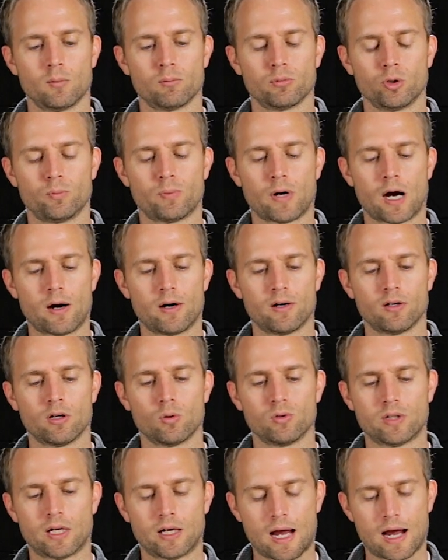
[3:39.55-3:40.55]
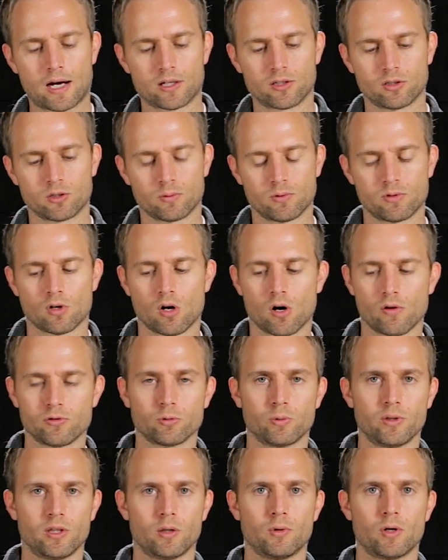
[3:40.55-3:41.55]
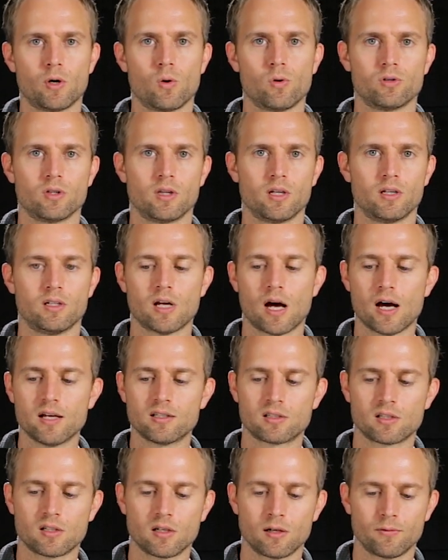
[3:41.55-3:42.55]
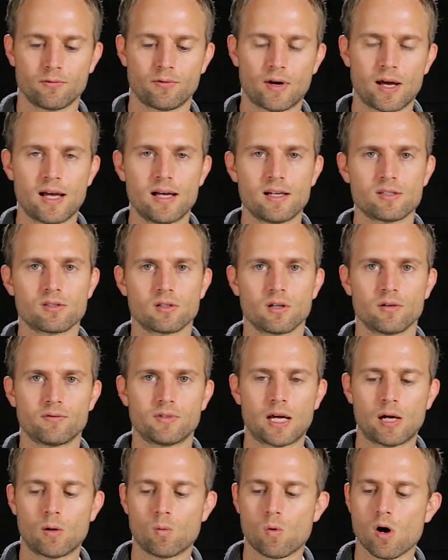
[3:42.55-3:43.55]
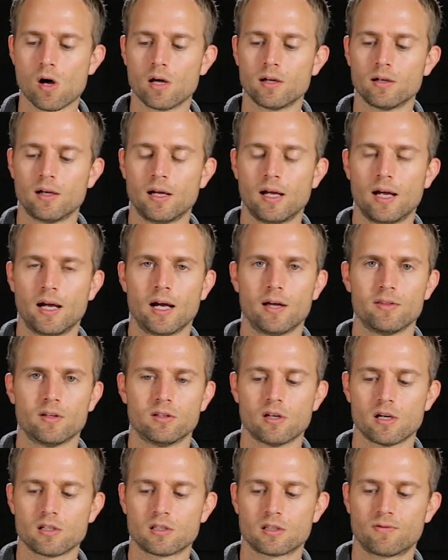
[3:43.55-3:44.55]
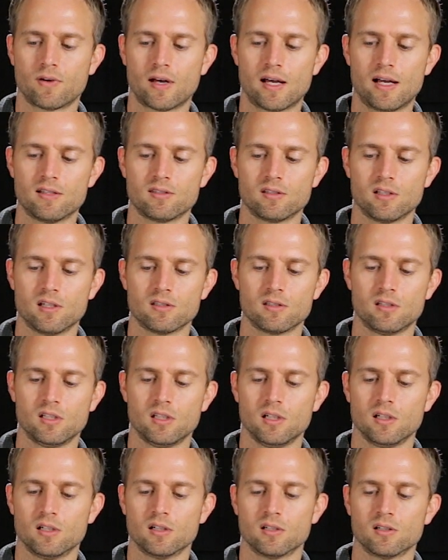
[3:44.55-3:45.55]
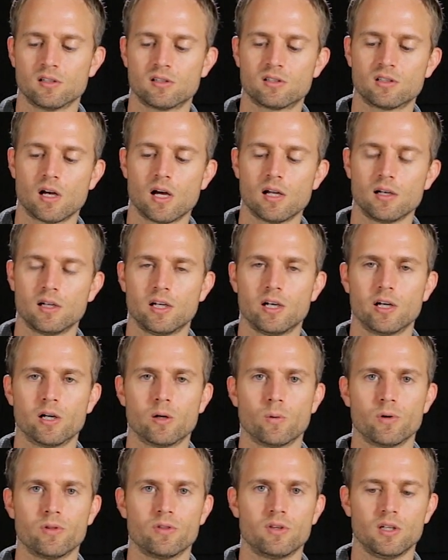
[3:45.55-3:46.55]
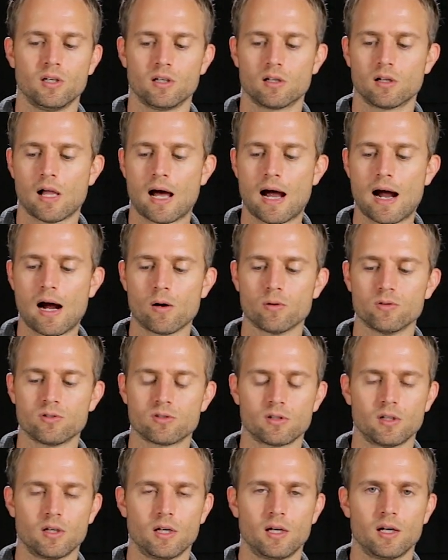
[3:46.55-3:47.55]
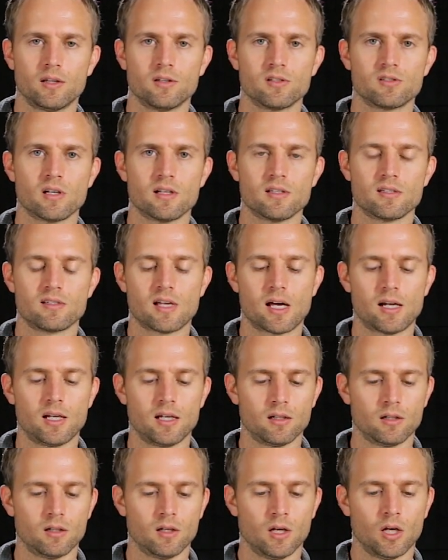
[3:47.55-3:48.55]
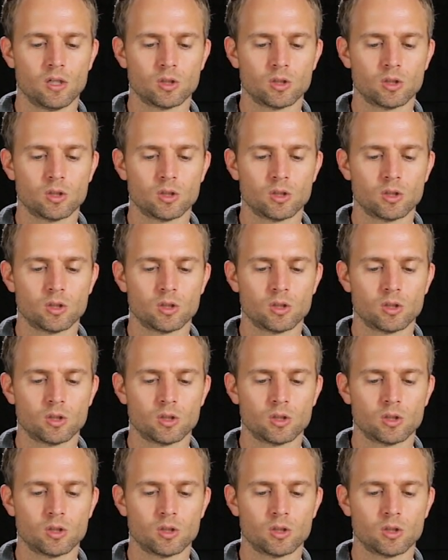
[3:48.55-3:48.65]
Blue pirate, no day actions to resolve. So then we go into the dusk phase of day 1. And the dusk phase is the sun here with the clouds, the sun setting.